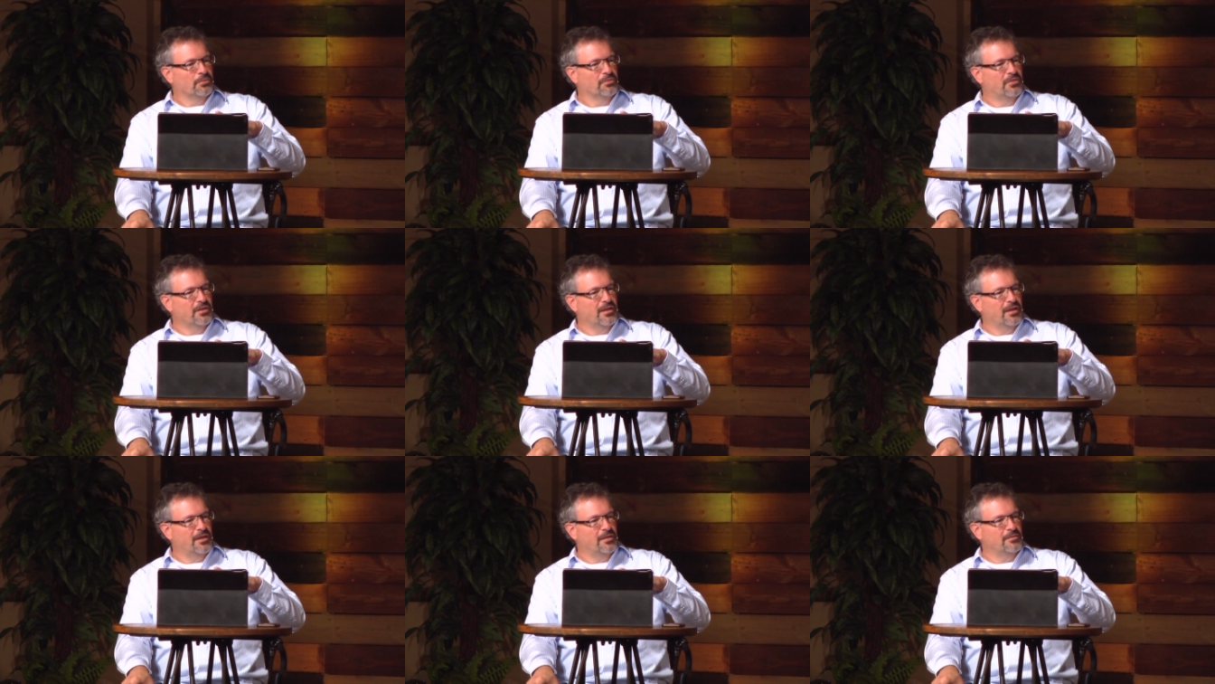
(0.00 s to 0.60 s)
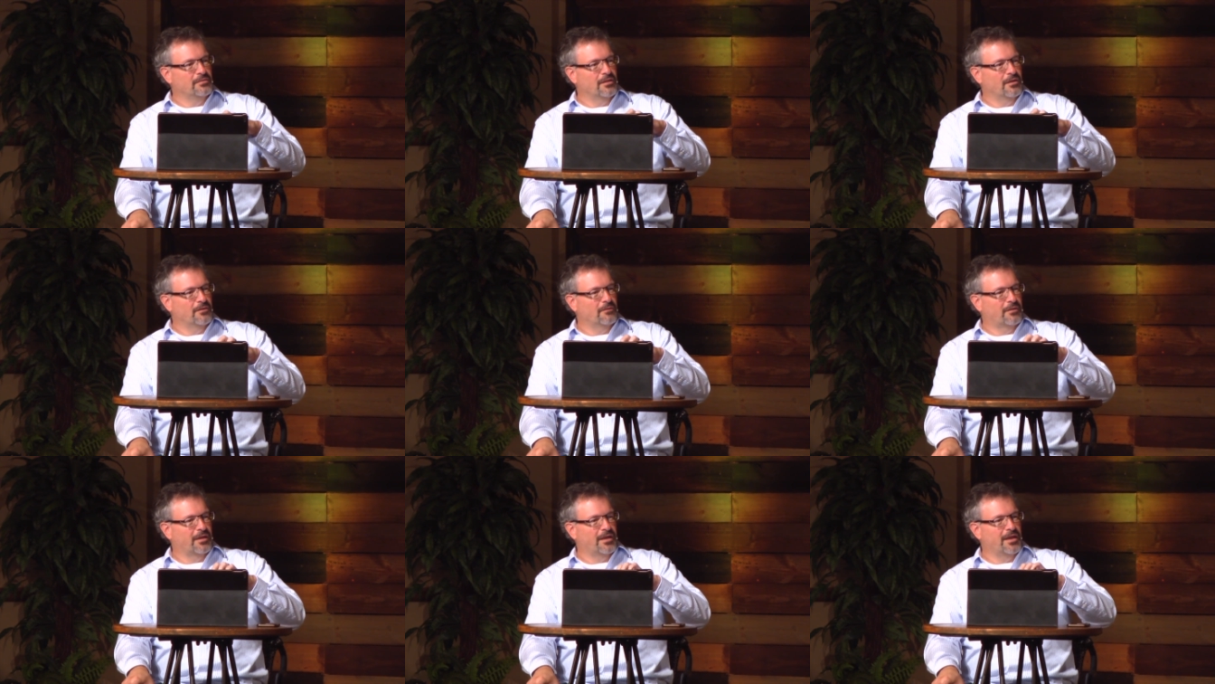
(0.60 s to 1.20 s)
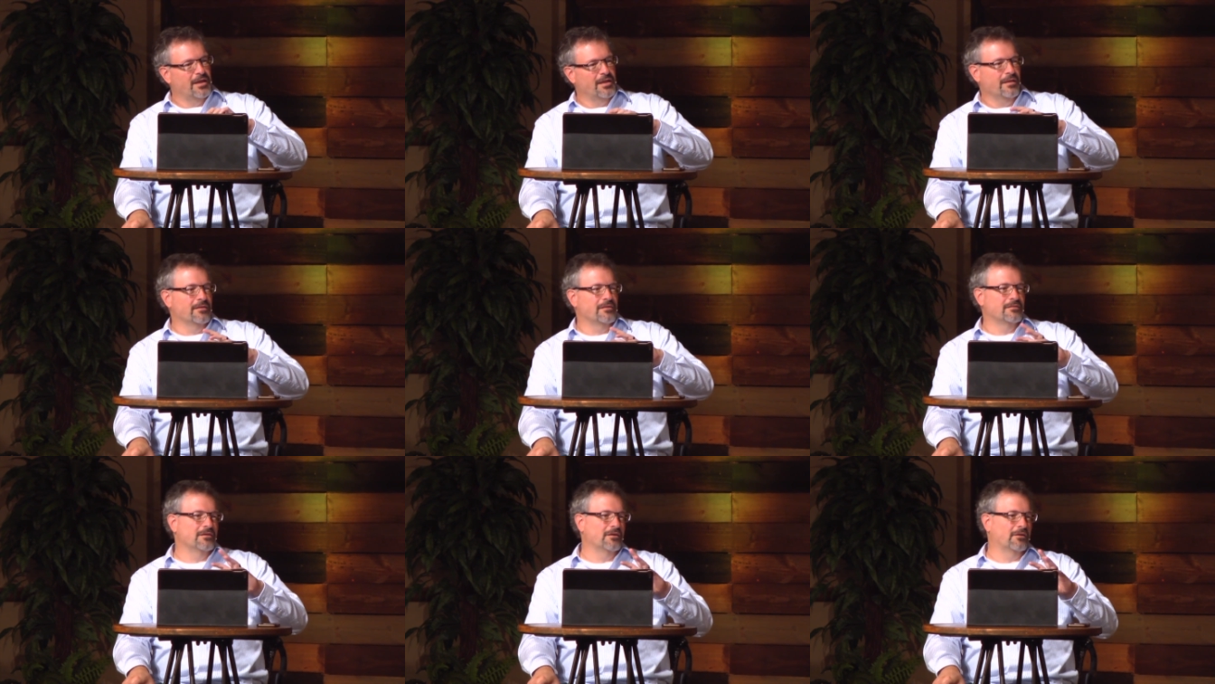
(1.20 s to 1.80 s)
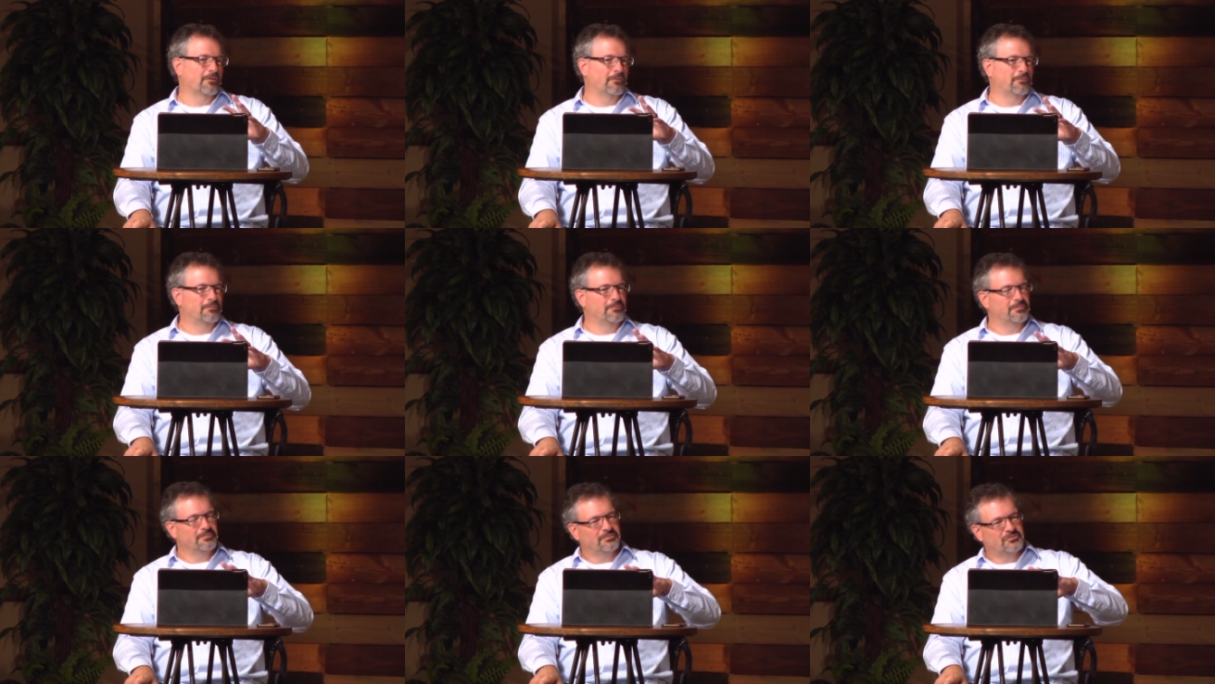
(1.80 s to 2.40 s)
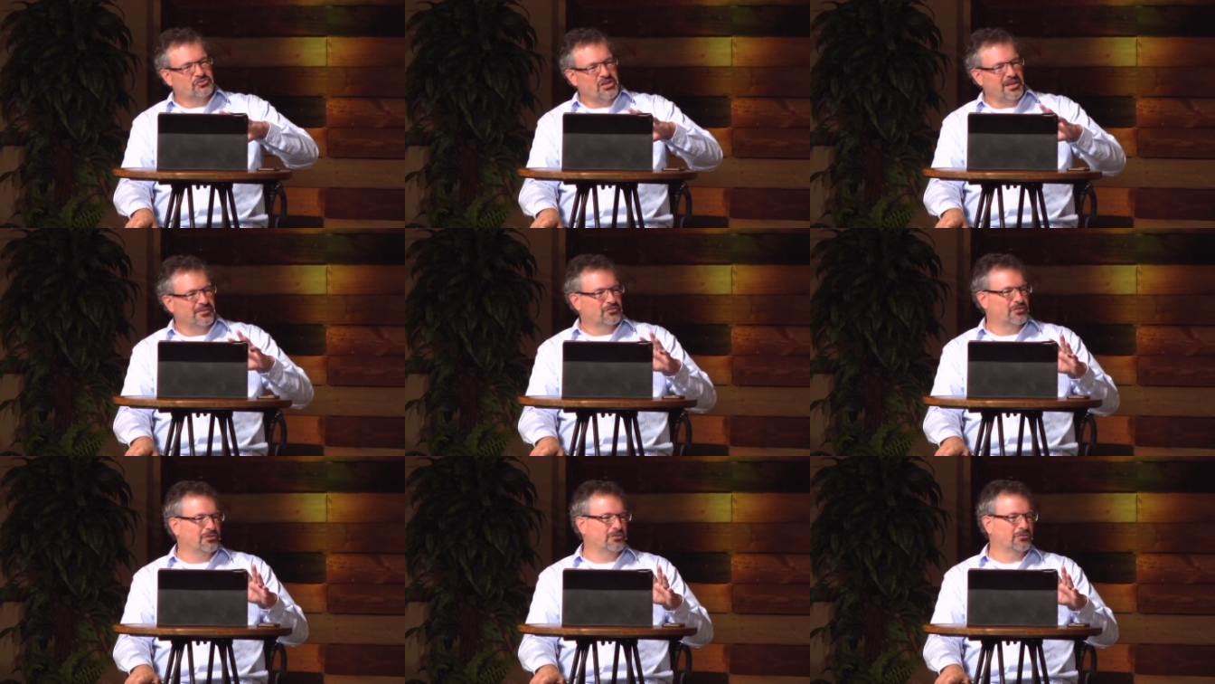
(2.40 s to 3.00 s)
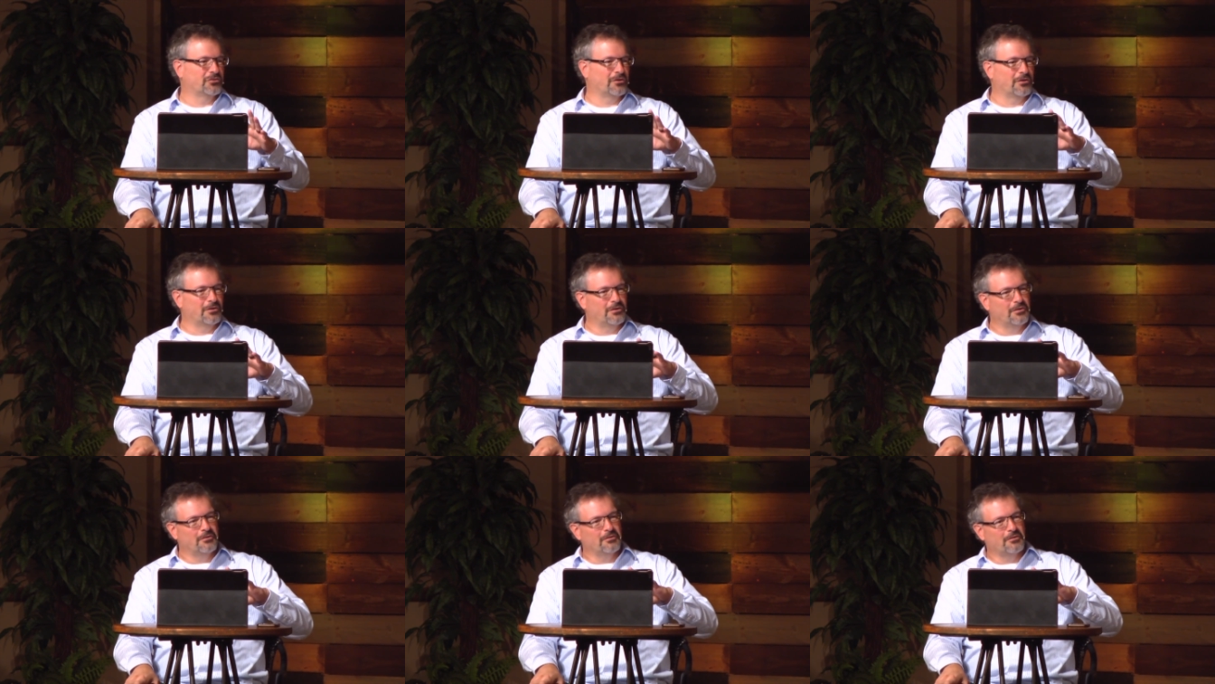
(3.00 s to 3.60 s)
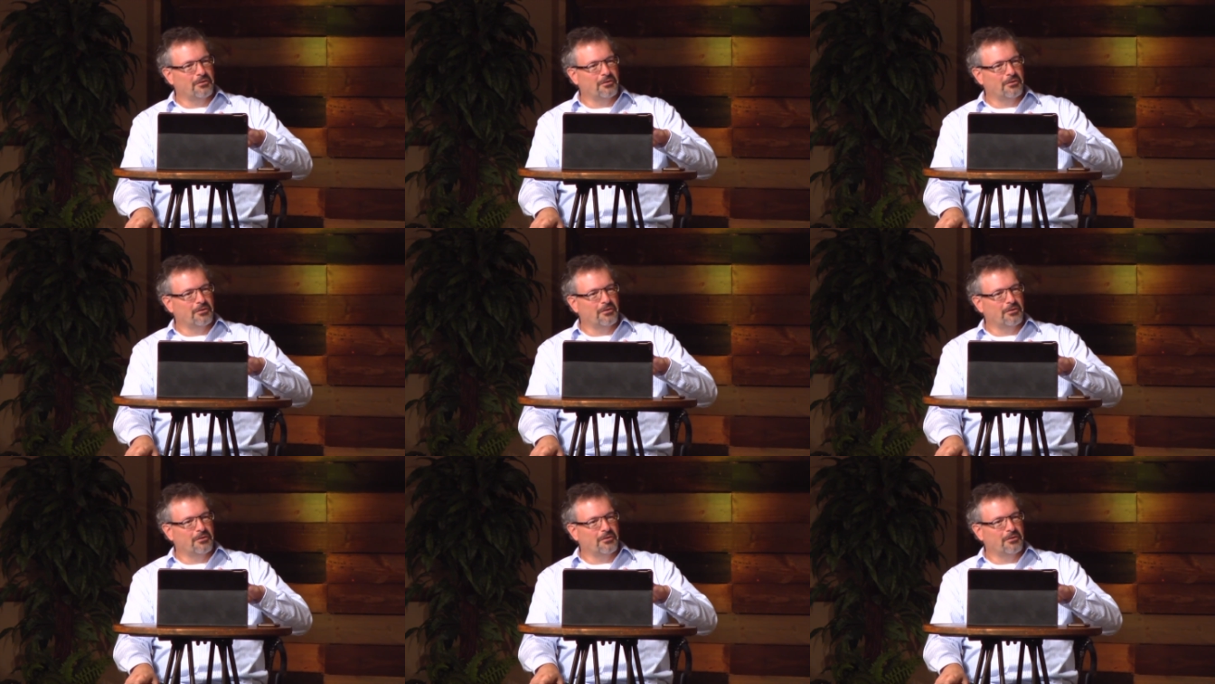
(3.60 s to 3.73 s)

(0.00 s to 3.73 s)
then, okay, you know, chances are